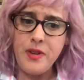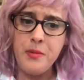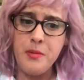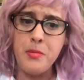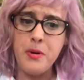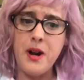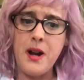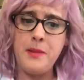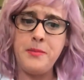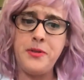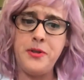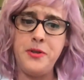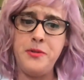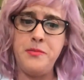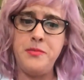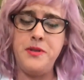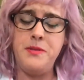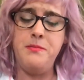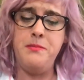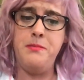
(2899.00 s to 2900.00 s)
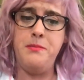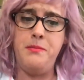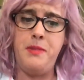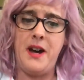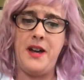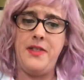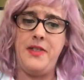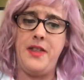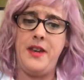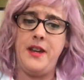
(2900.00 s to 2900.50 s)
perhaps do
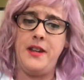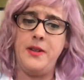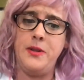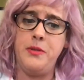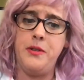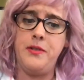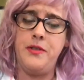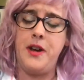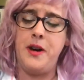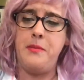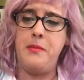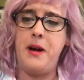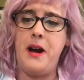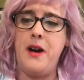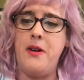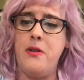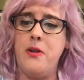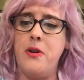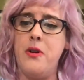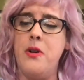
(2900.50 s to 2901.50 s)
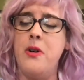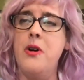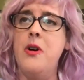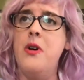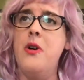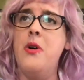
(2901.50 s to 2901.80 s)
bad things with that power,